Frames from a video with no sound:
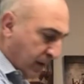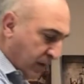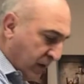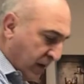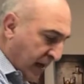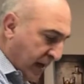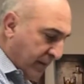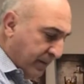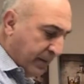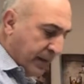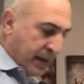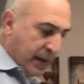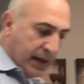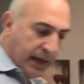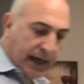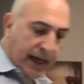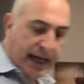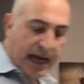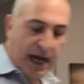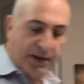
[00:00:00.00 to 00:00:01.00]
Okay,
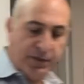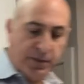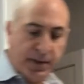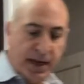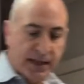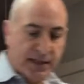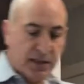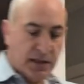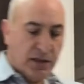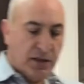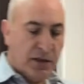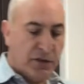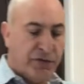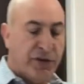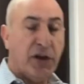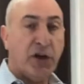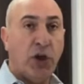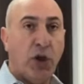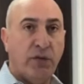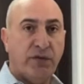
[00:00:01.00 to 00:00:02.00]
I have about
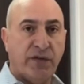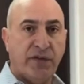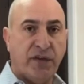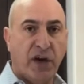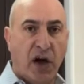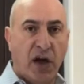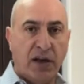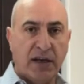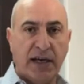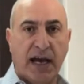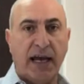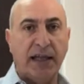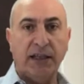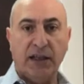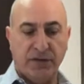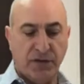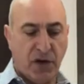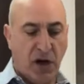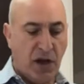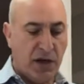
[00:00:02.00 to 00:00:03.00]
3 cloves of garlic. I
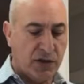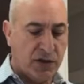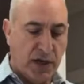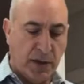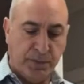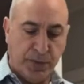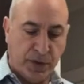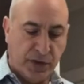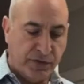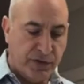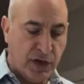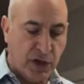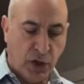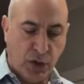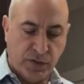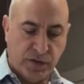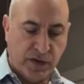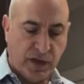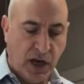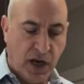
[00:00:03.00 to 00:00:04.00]
love garlic, so I put 3
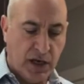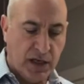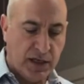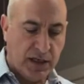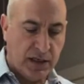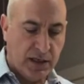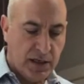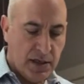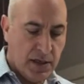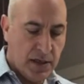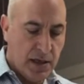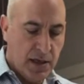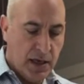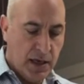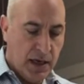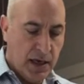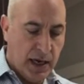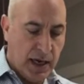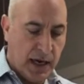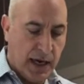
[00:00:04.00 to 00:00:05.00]
cloves of garlic.
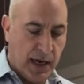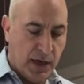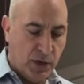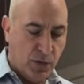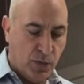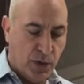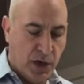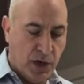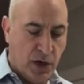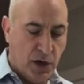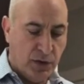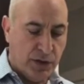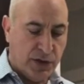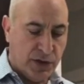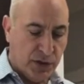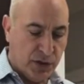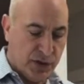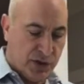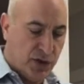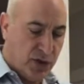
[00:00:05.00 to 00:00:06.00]
And we're going
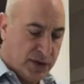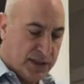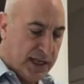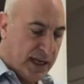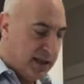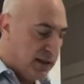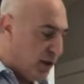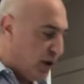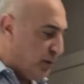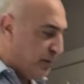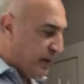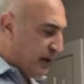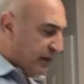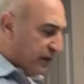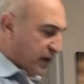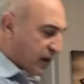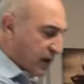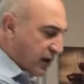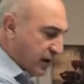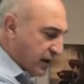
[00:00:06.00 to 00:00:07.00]
to saute a little bit
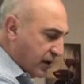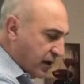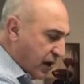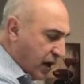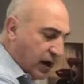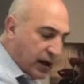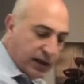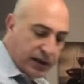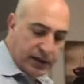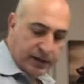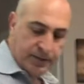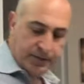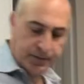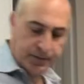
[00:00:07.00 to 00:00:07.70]
of the garlic.